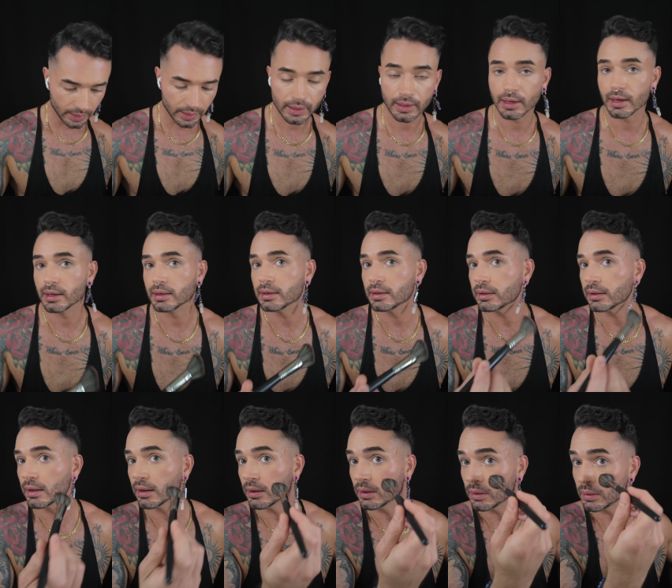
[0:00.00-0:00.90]
And I did
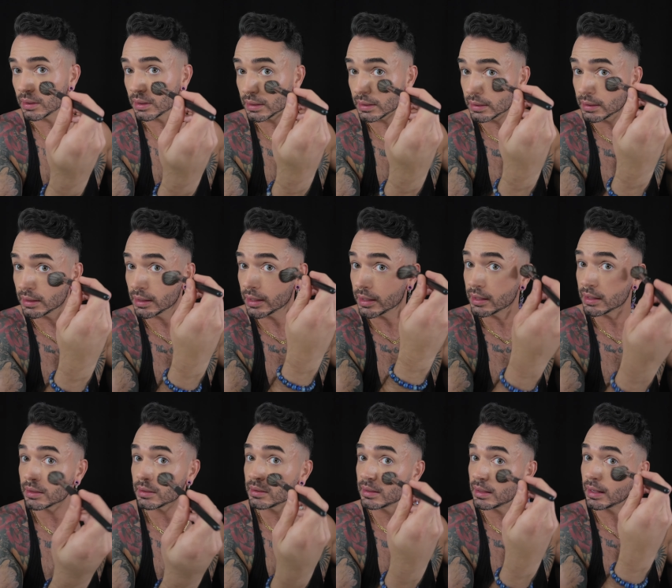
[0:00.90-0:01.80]
go a
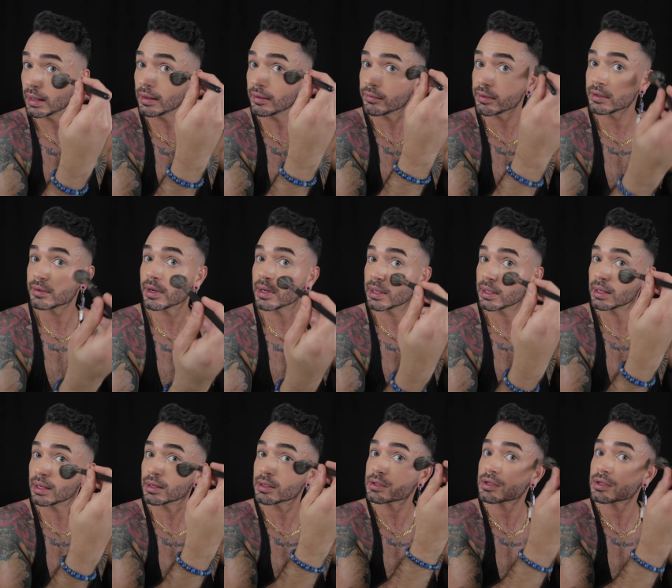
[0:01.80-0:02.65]
little heavy right here,